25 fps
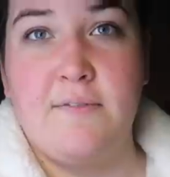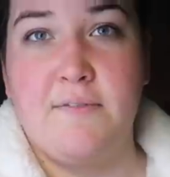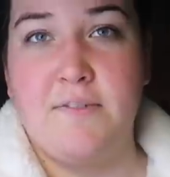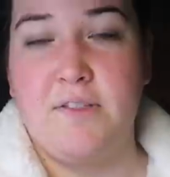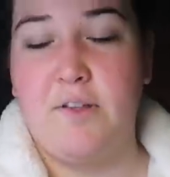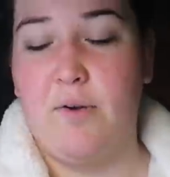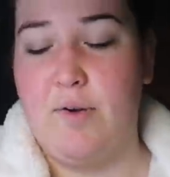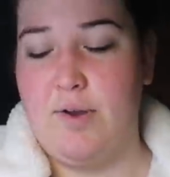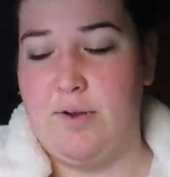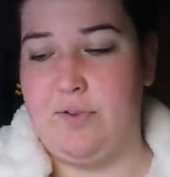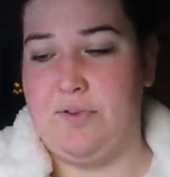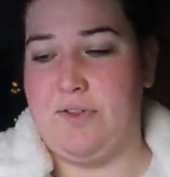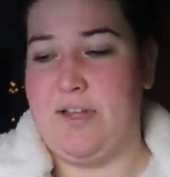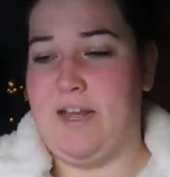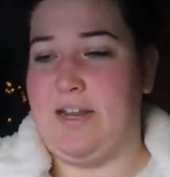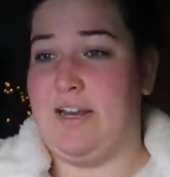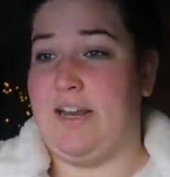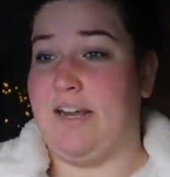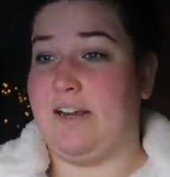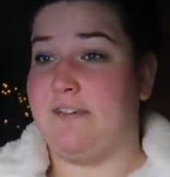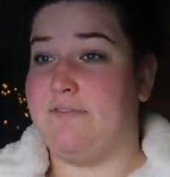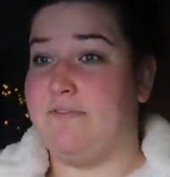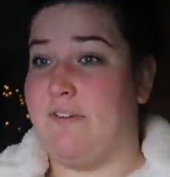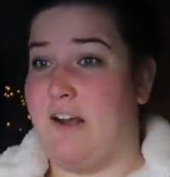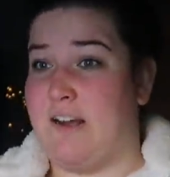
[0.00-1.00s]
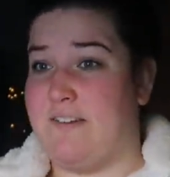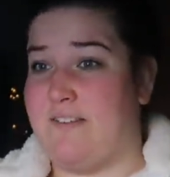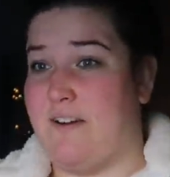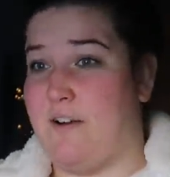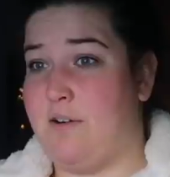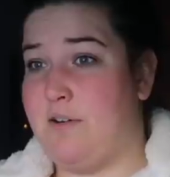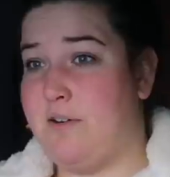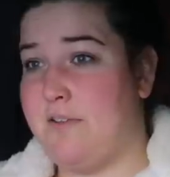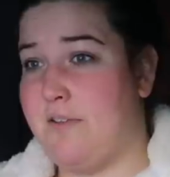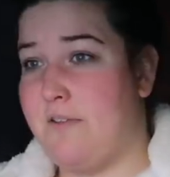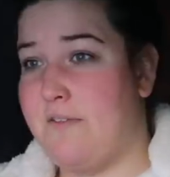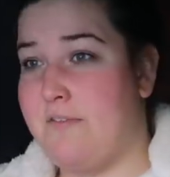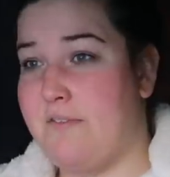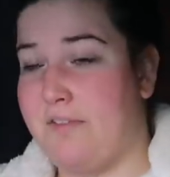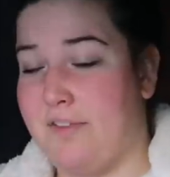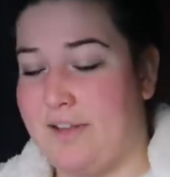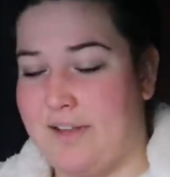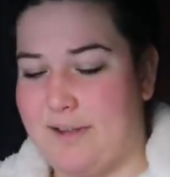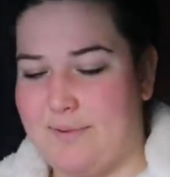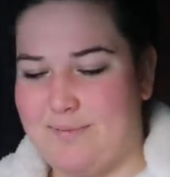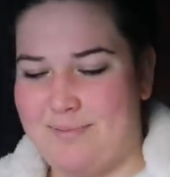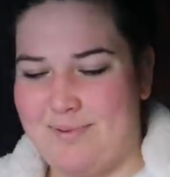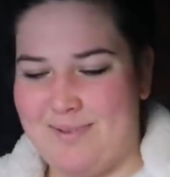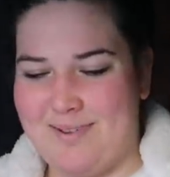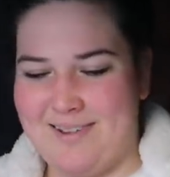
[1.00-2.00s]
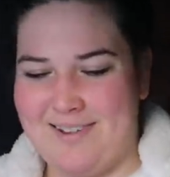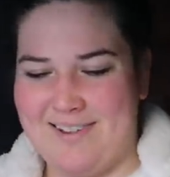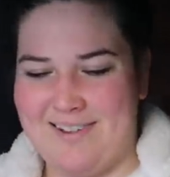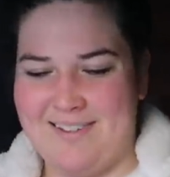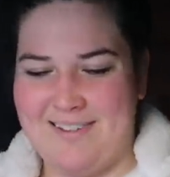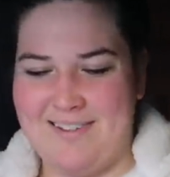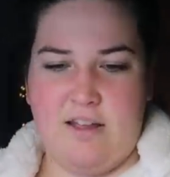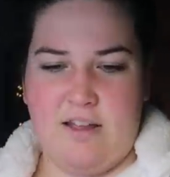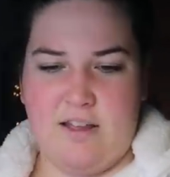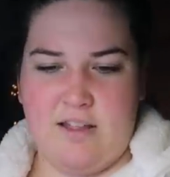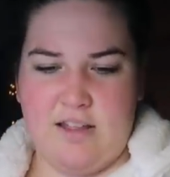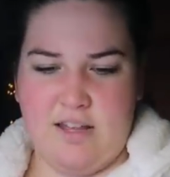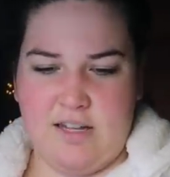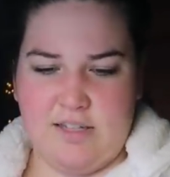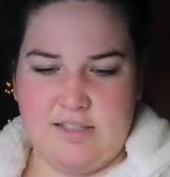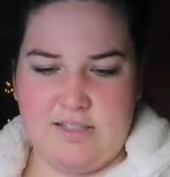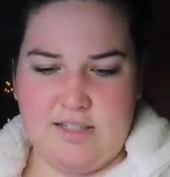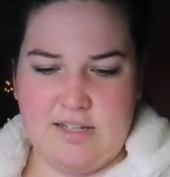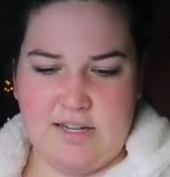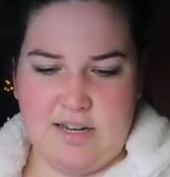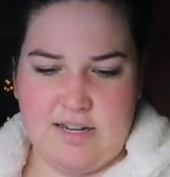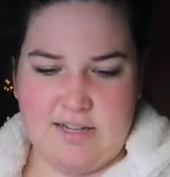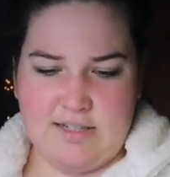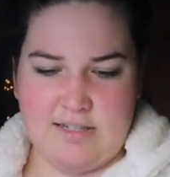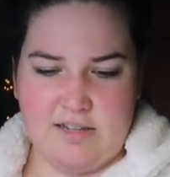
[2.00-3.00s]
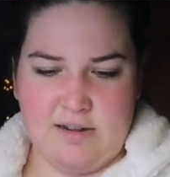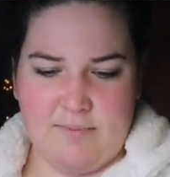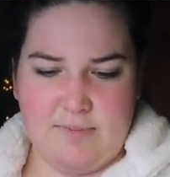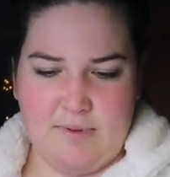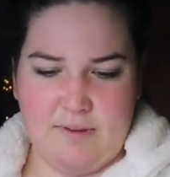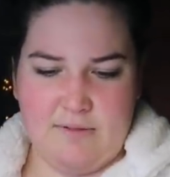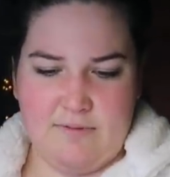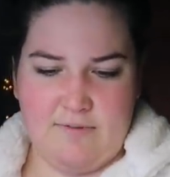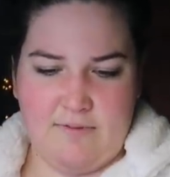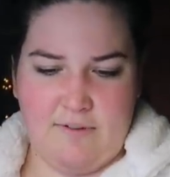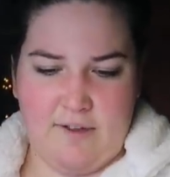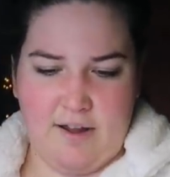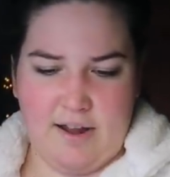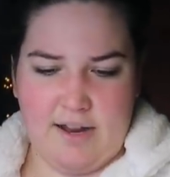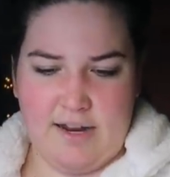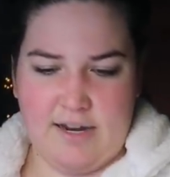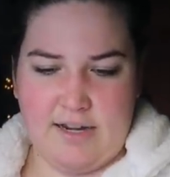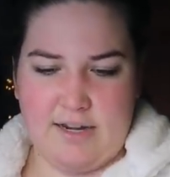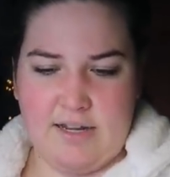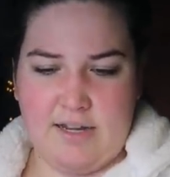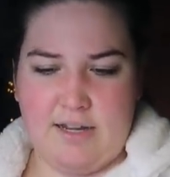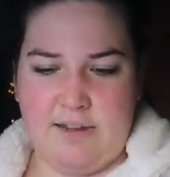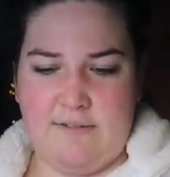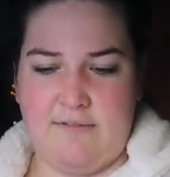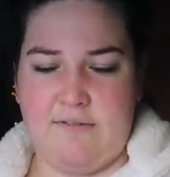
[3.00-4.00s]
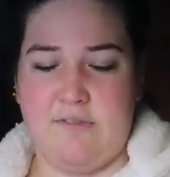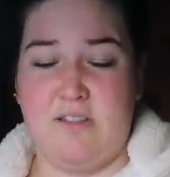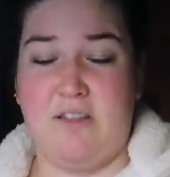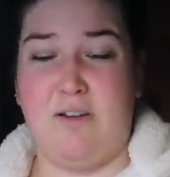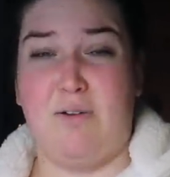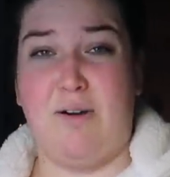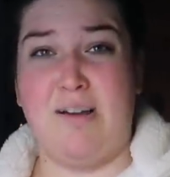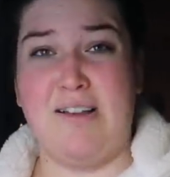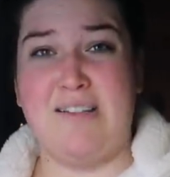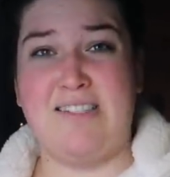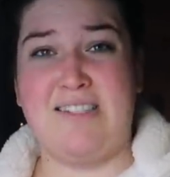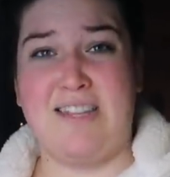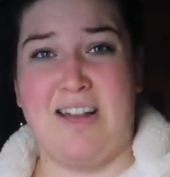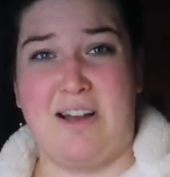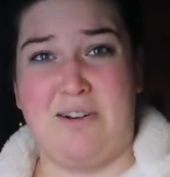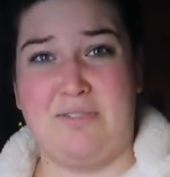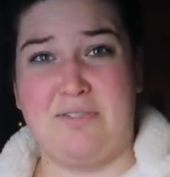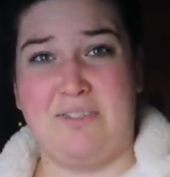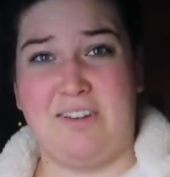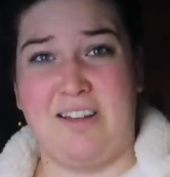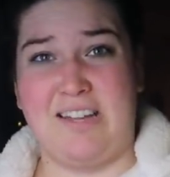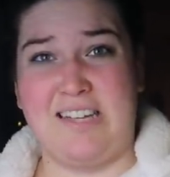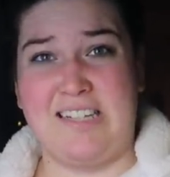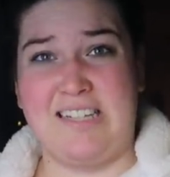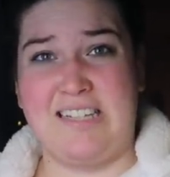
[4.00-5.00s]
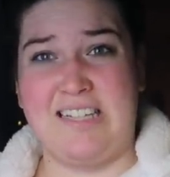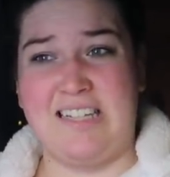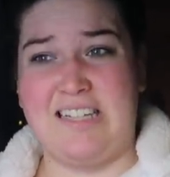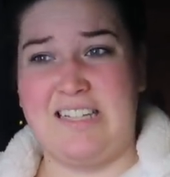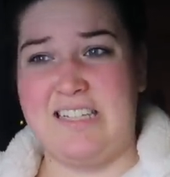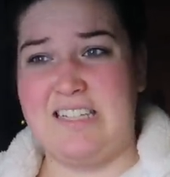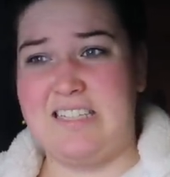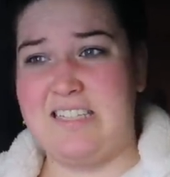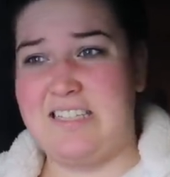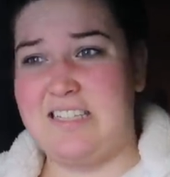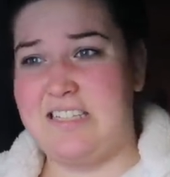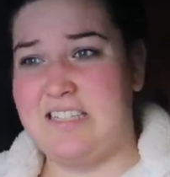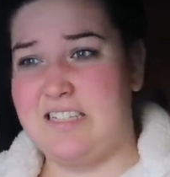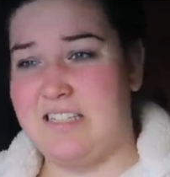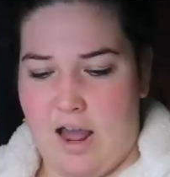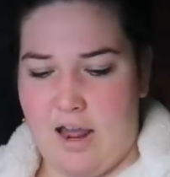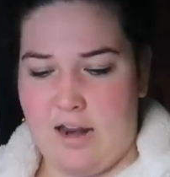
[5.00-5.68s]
Even though I only had like five hours of sleep, I think today's gonna be fine, even though I sound like this.